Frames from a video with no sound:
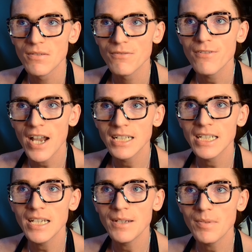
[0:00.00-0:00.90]

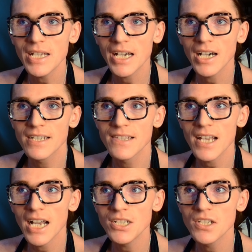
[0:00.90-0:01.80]
finally, because
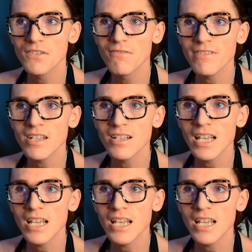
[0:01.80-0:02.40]
I just feel